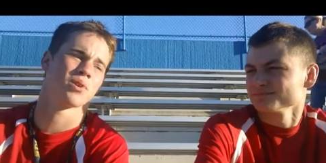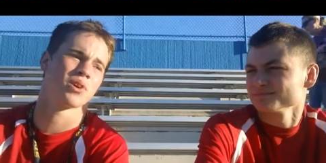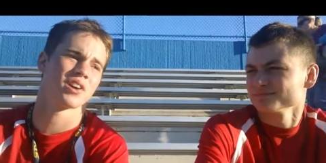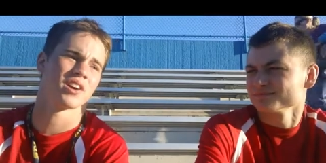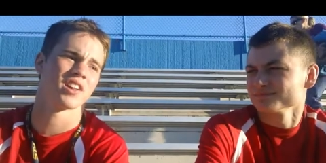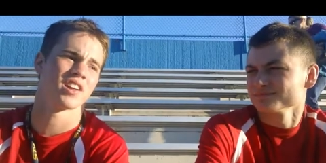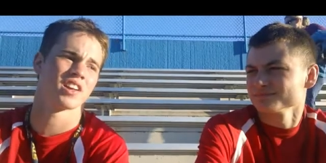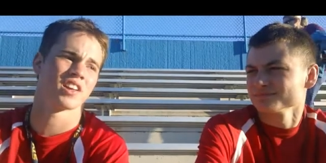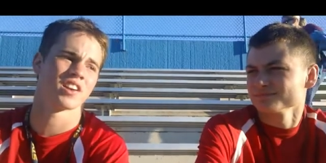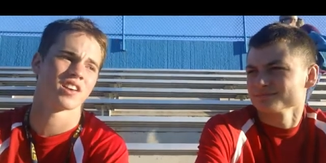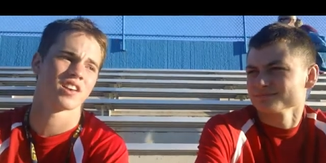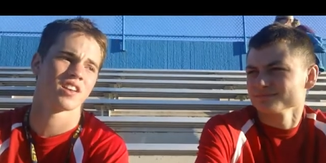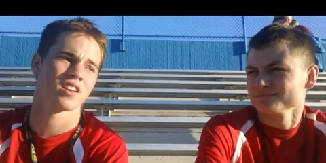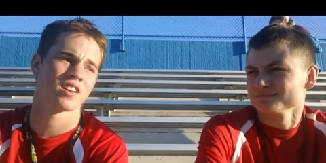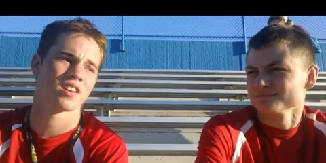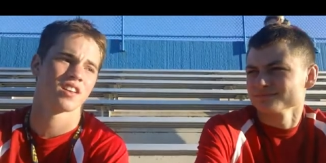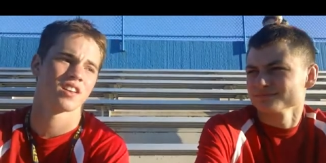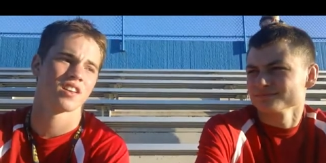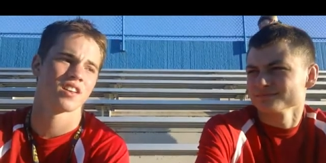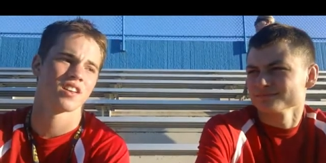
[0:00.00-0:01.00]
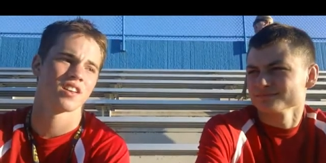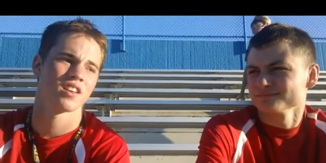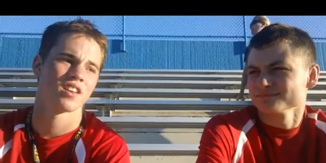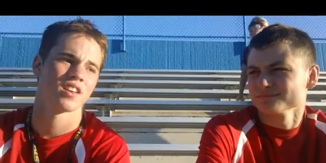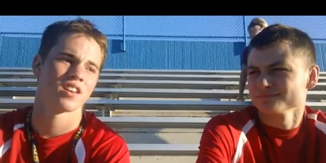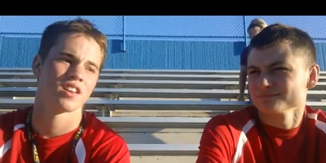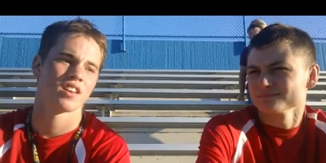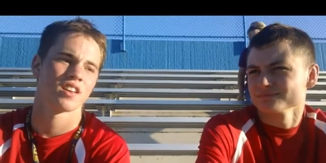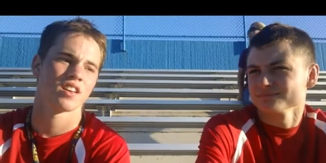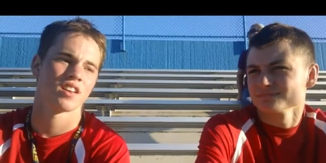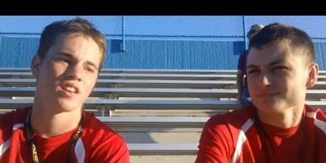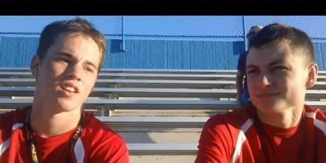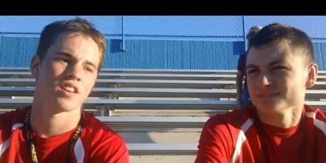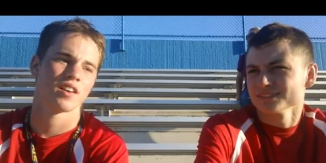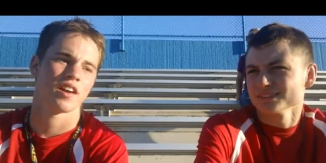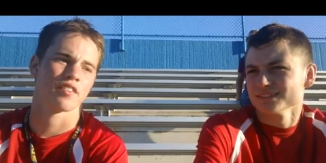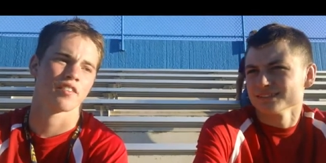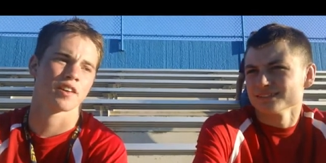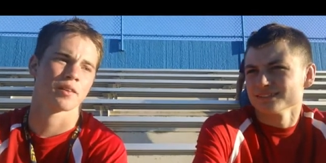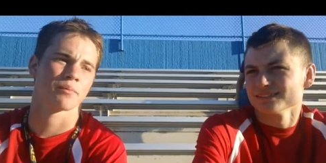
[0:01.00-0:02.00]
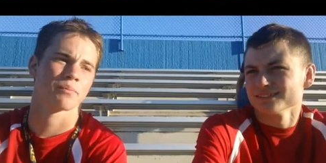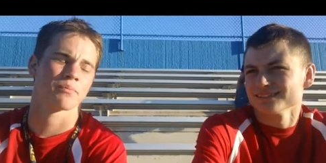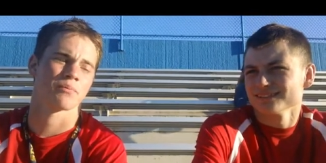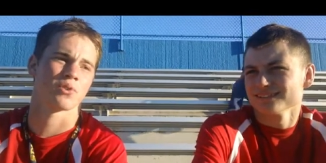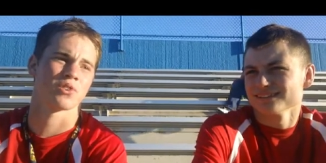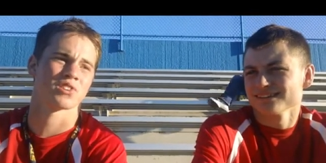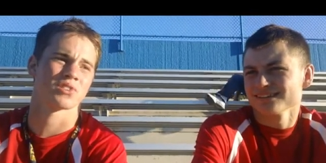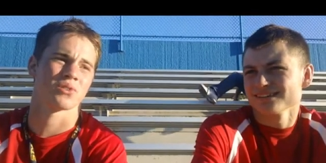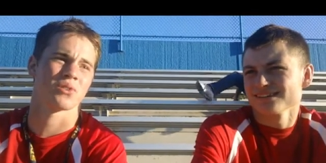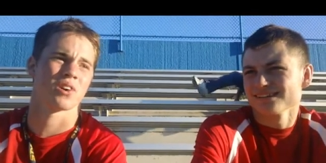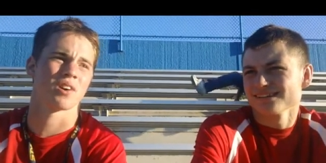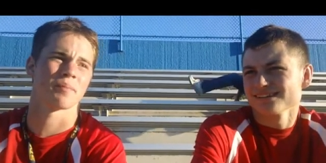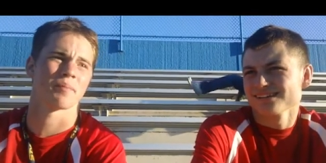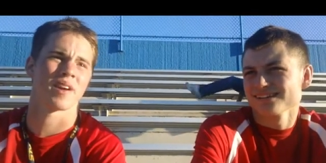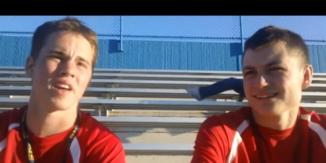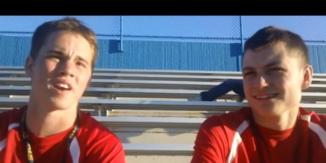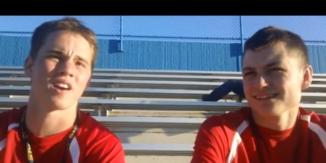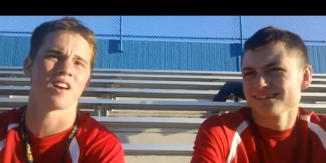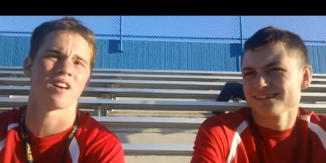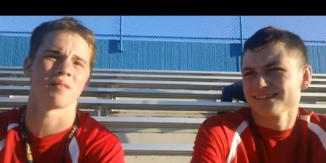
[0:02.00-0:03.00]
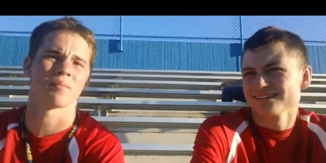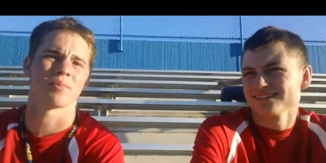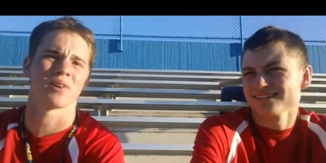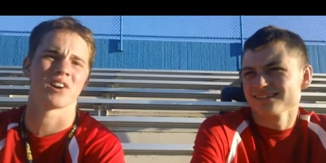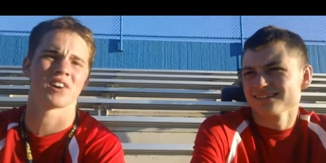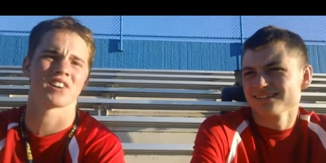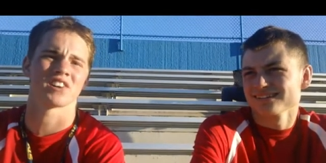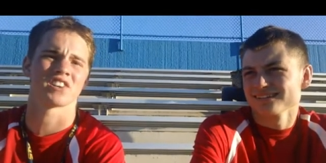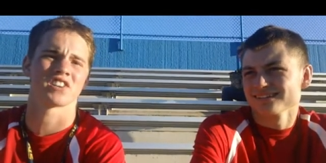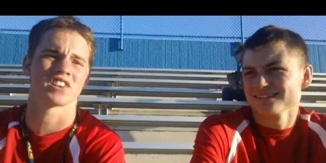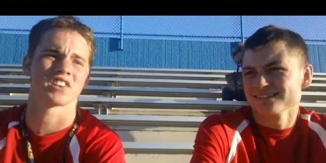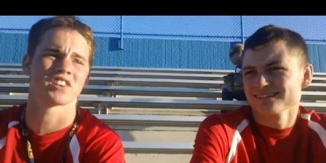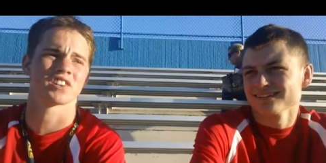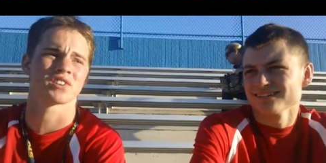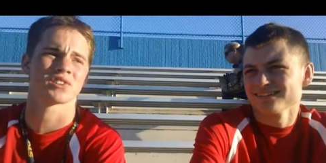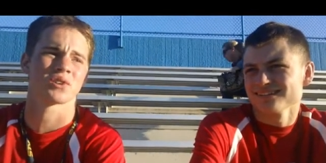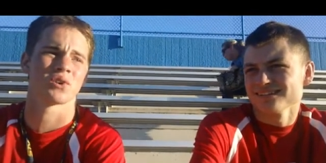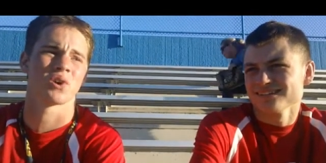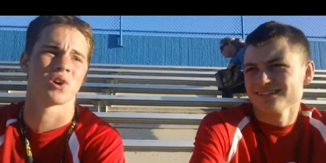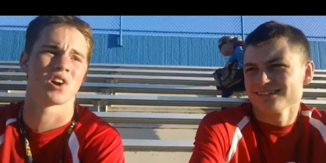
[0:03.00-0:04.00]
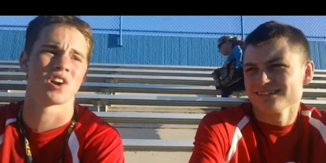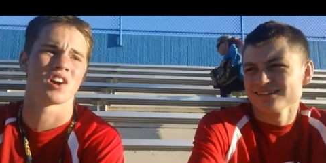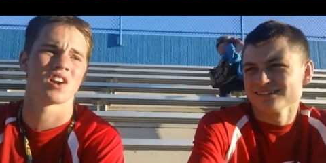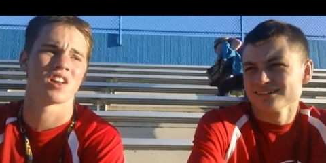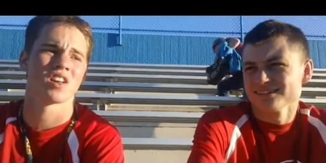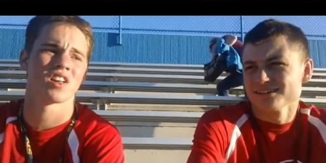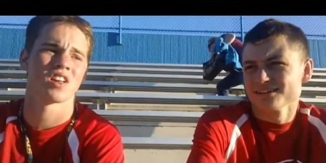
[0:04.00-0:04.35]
Speaker 1: put it in think we scored man up. Parker Jean scored,